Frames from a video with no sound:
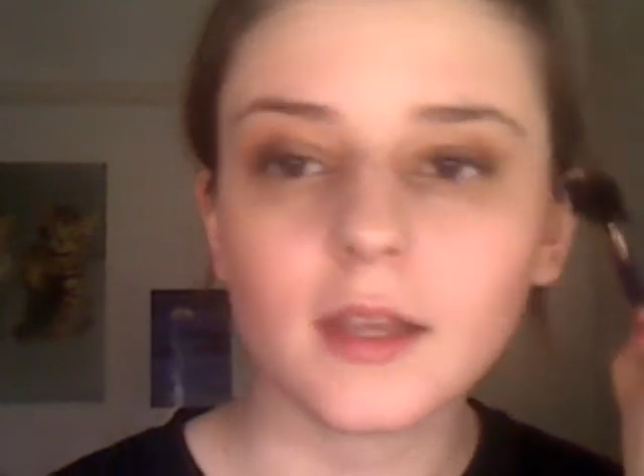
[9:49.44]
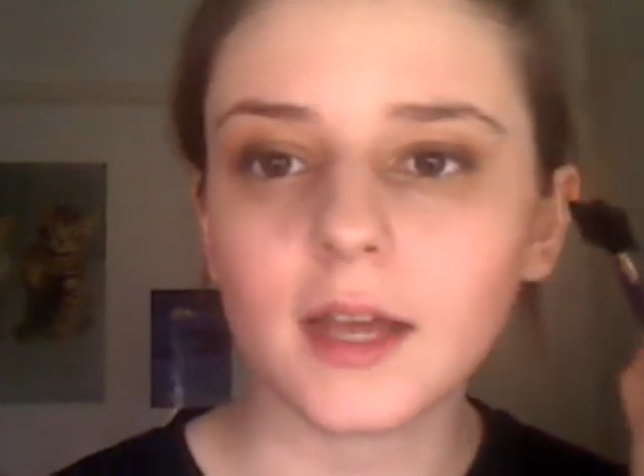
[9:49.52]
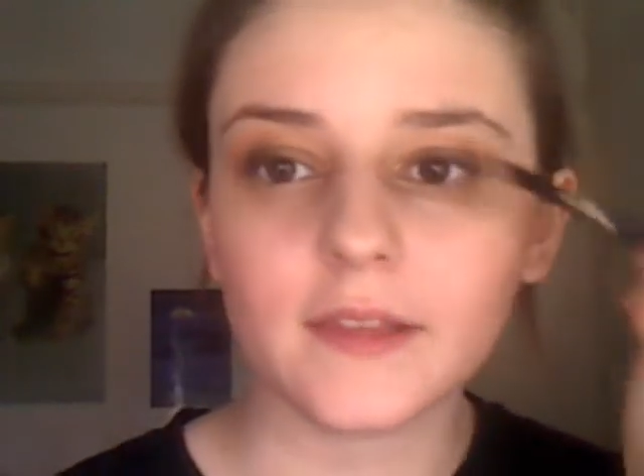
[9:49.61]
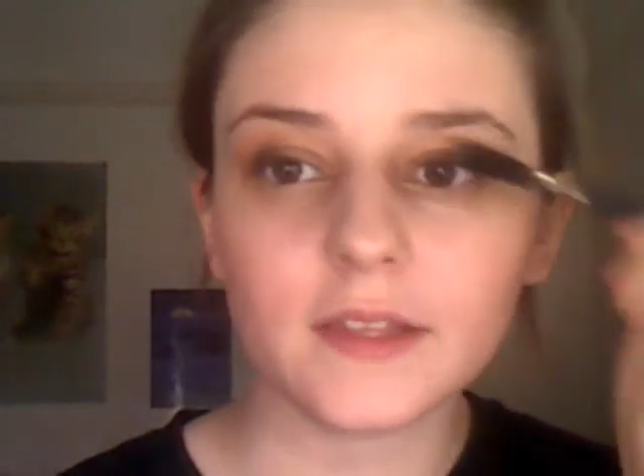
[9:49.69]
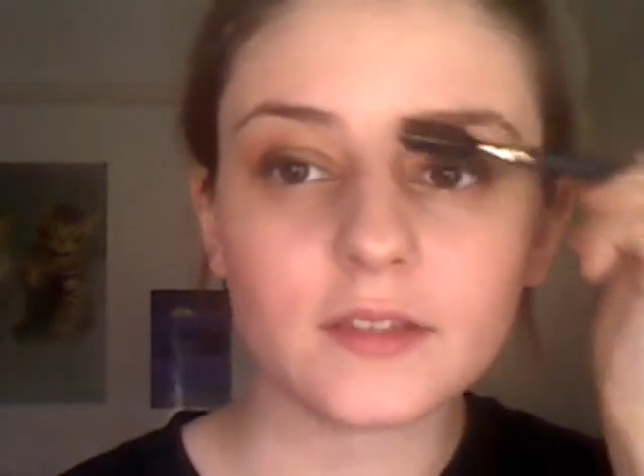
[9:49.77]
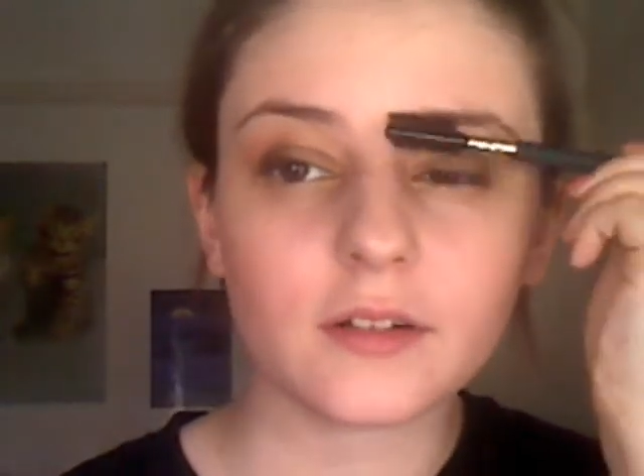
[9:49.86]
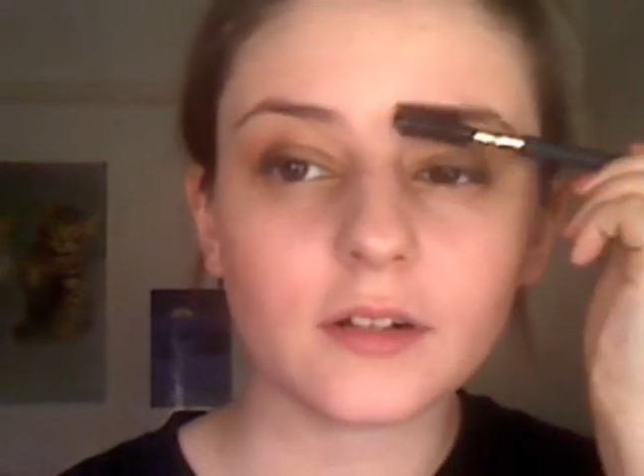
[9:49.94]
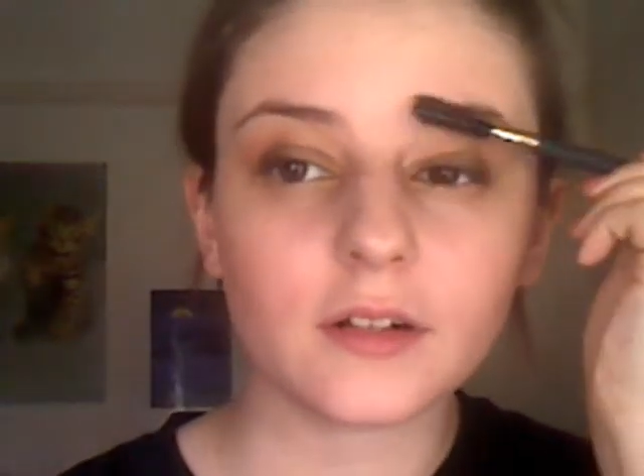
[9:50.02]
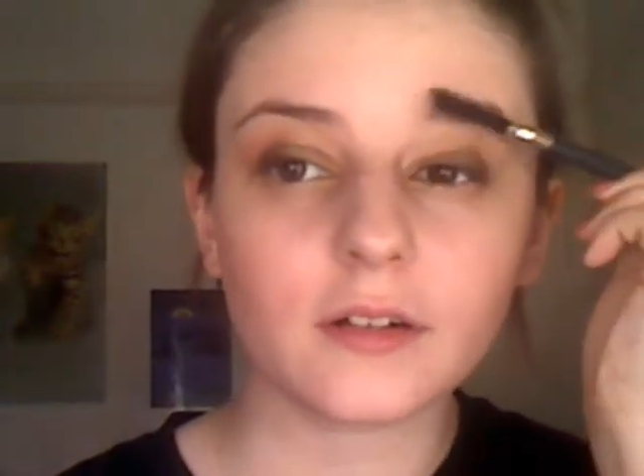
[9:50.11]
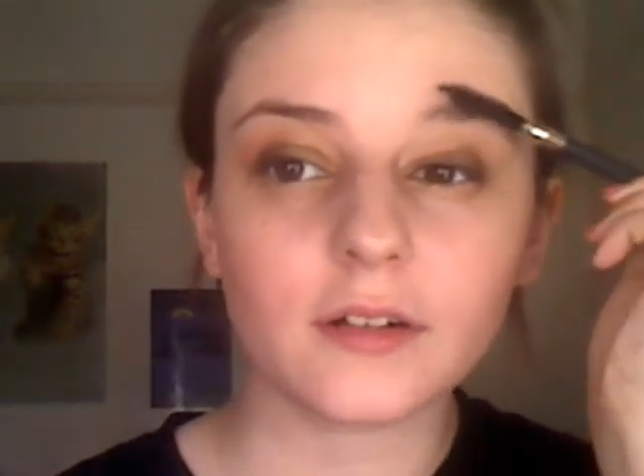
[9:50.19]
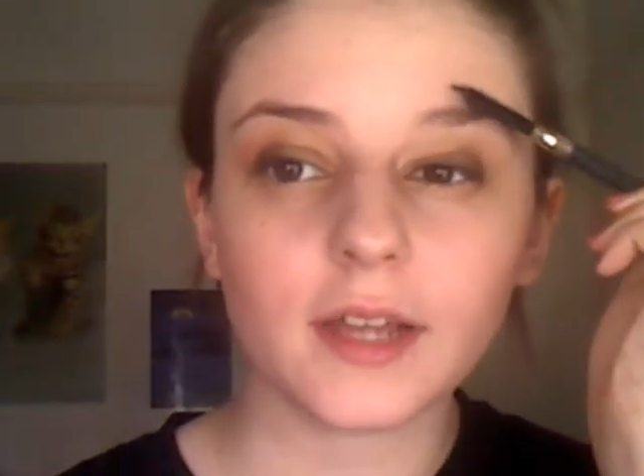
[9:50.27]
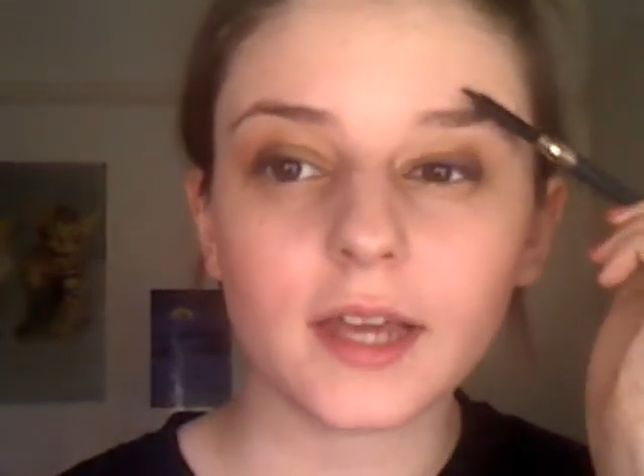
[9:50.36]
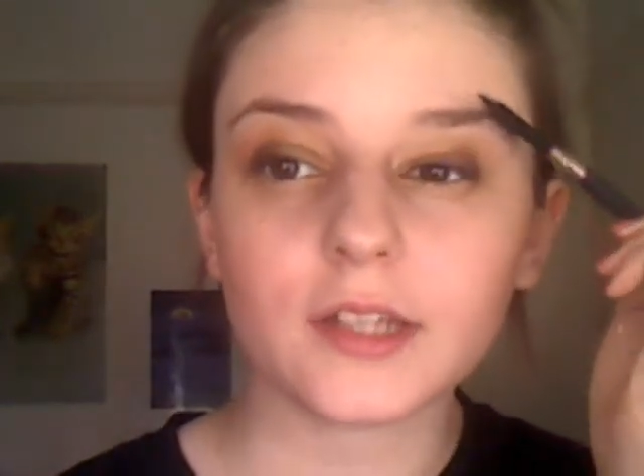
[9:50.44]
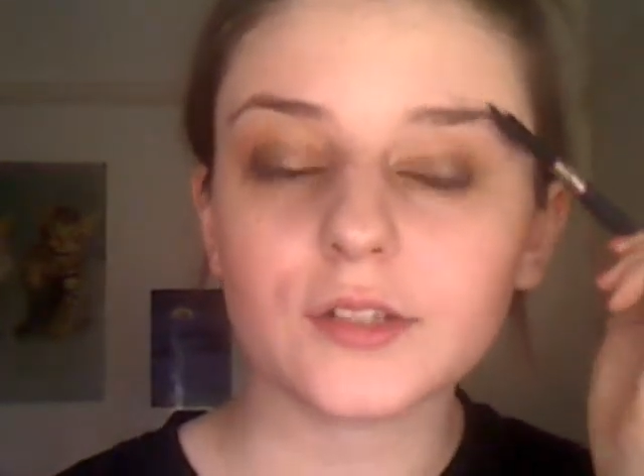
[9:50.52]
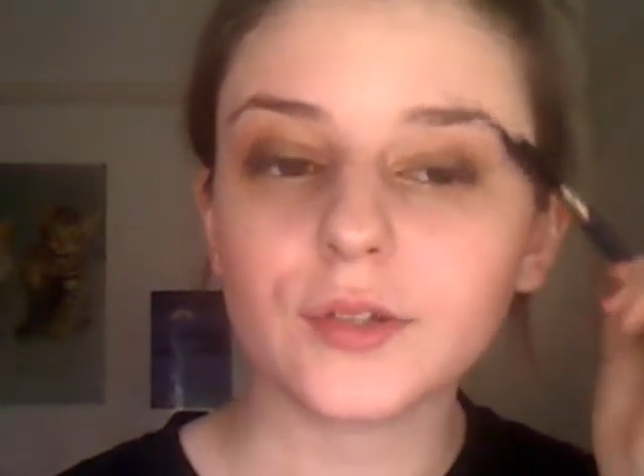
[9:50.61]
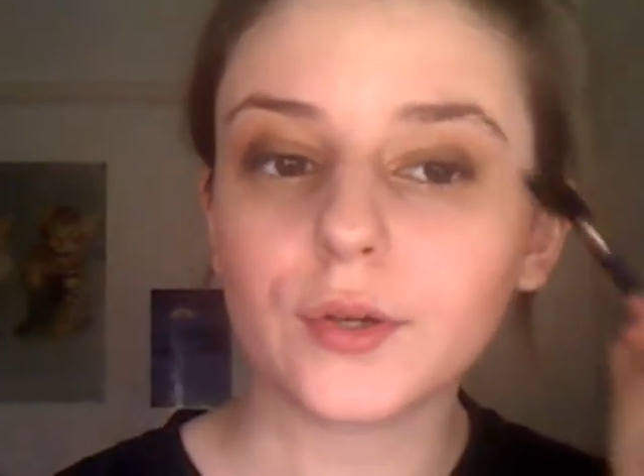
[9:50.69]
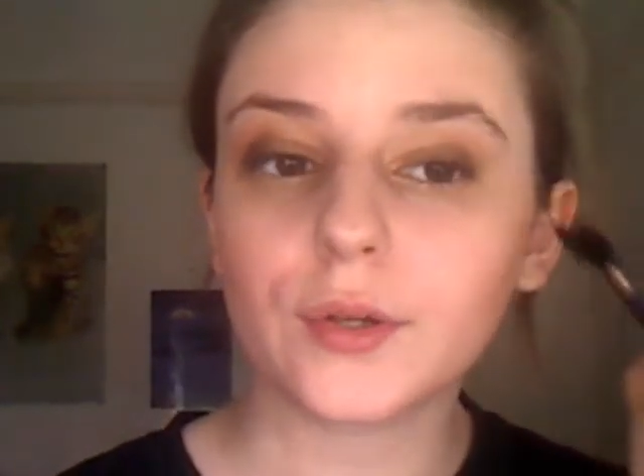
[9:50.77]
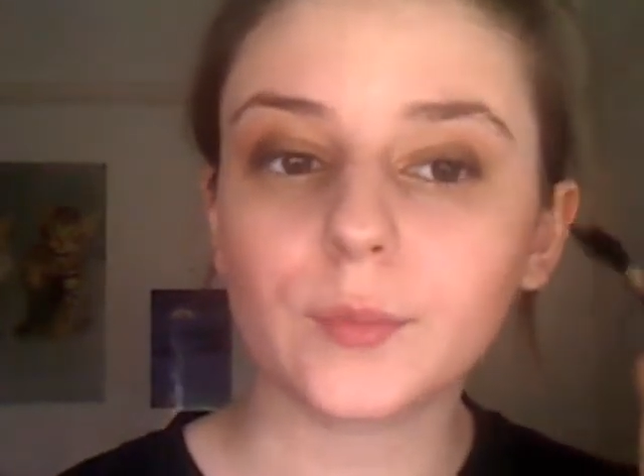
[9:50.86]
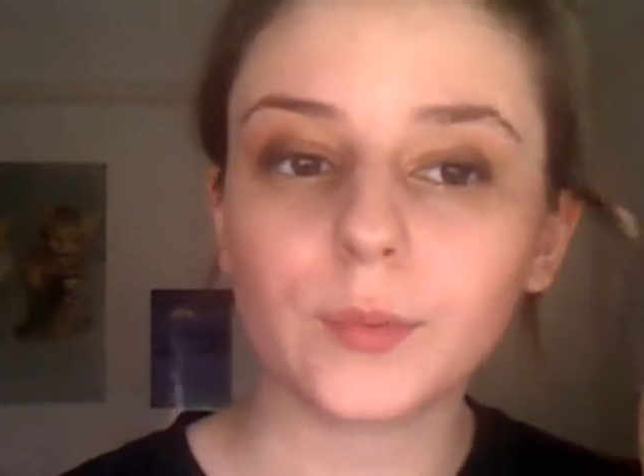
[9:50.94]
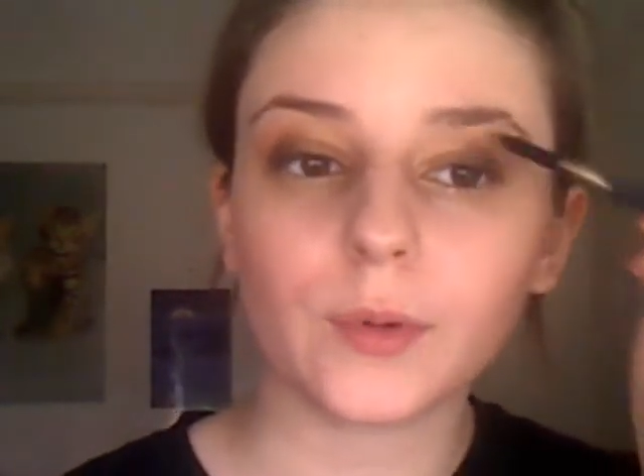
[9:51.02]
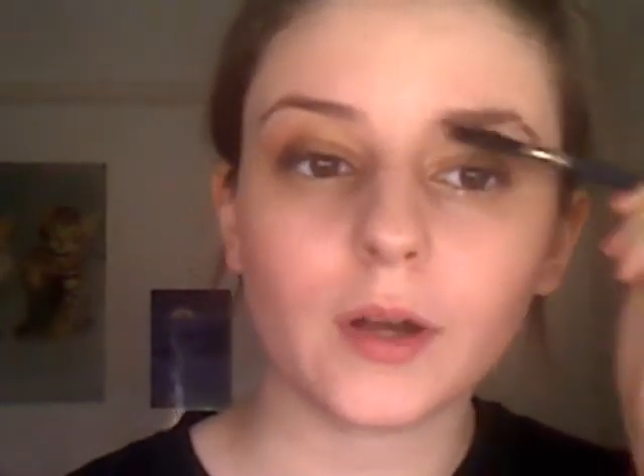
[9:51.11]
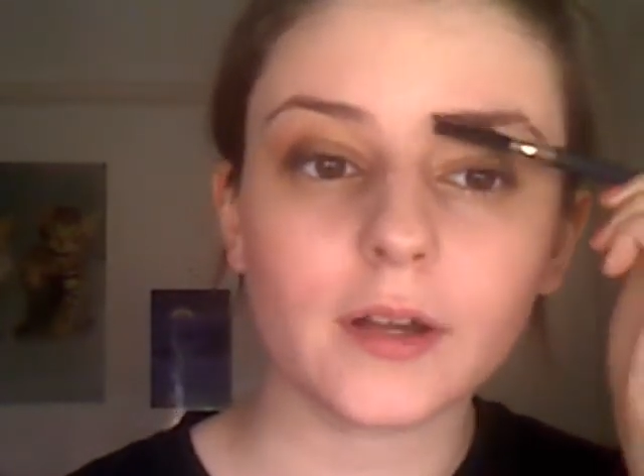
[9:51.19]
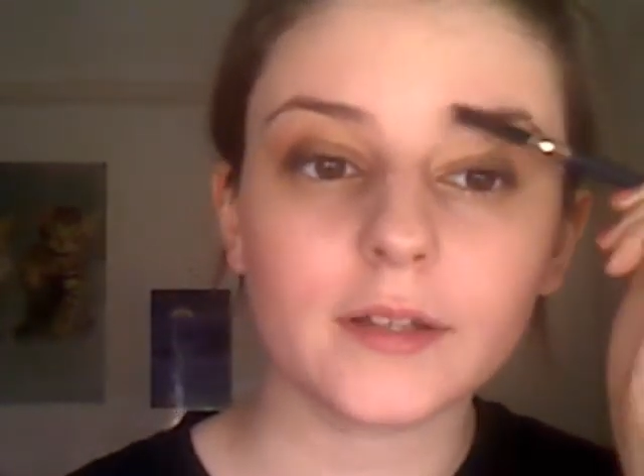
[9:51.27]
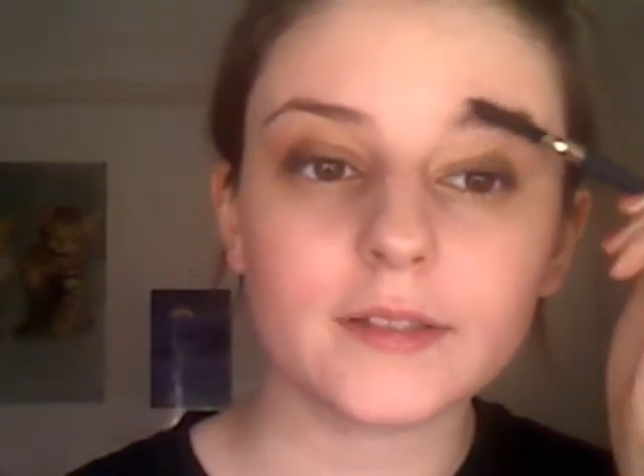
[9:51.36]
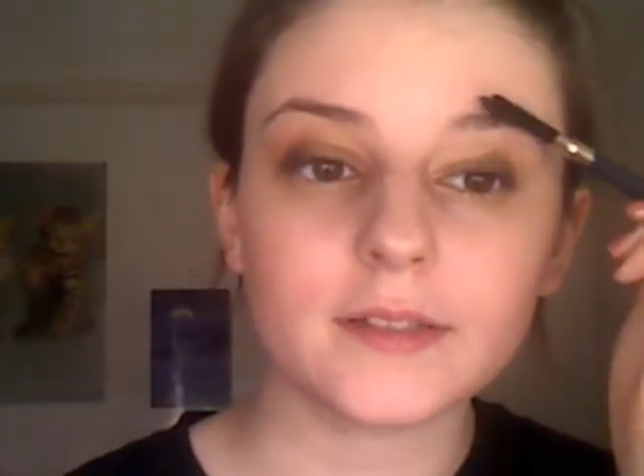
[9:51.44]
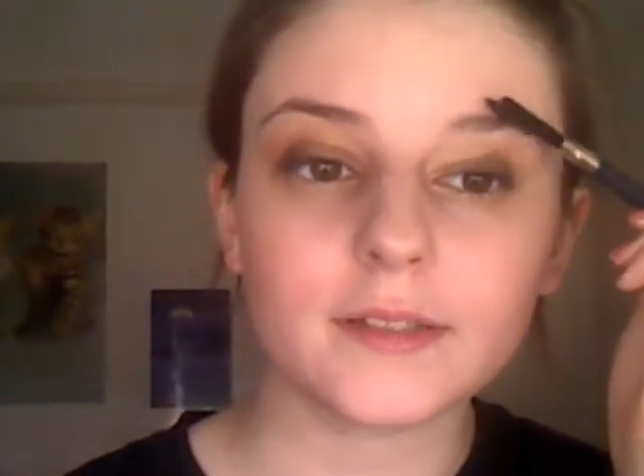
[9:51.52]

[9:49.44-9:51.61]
And these are her natural brows.